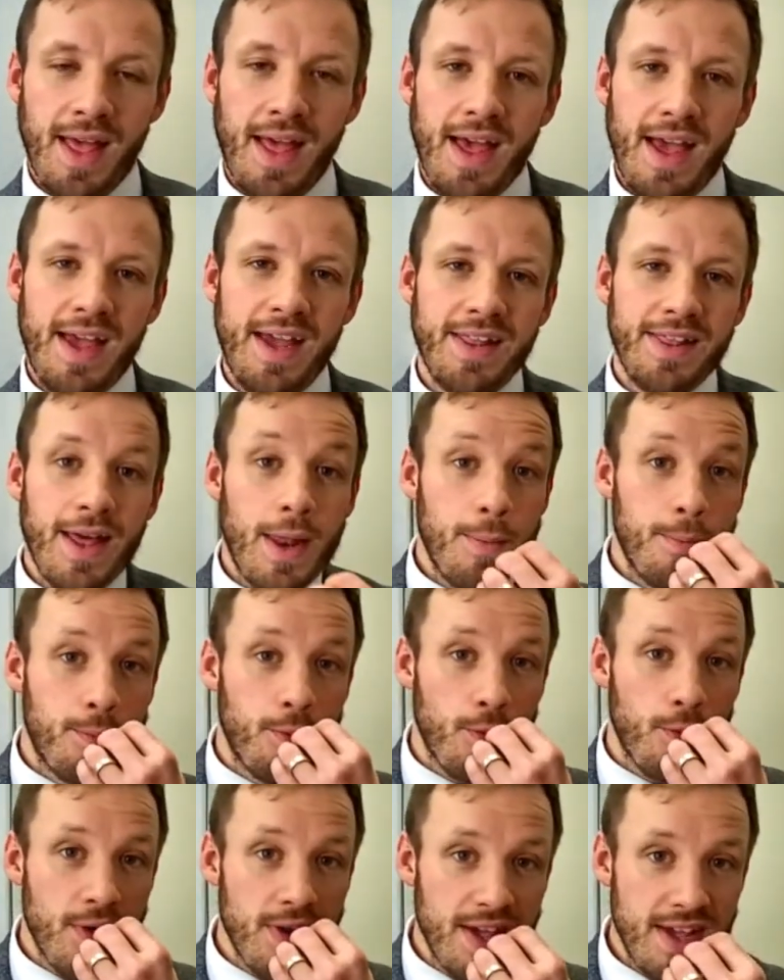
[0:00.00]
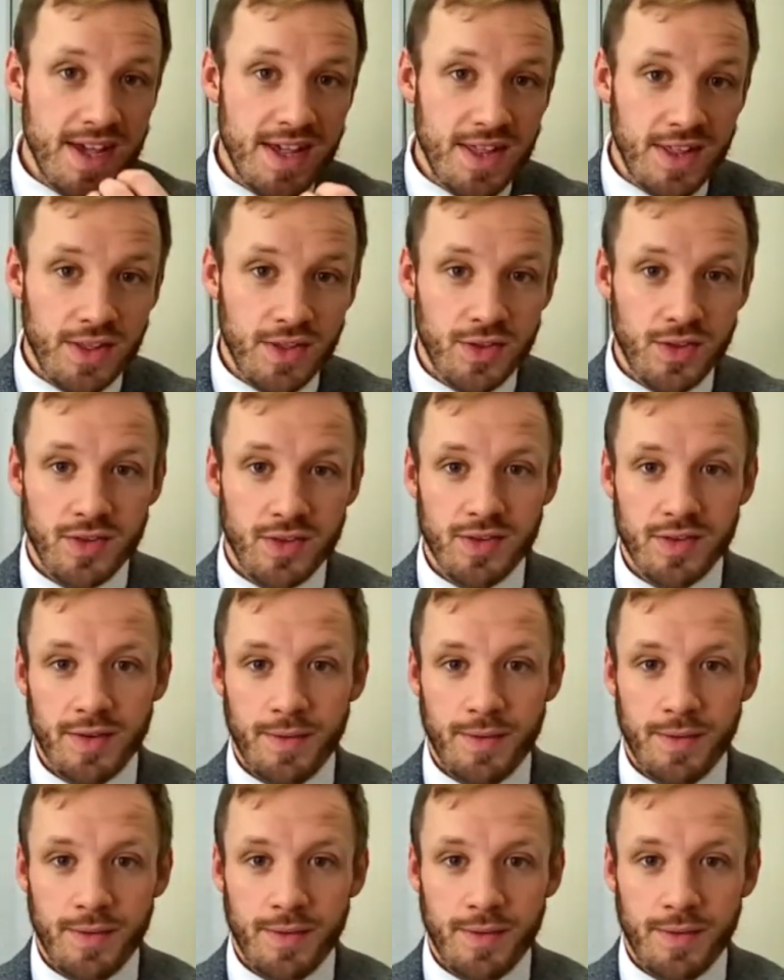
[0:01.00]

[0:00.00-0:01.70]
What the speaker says: He then breathes.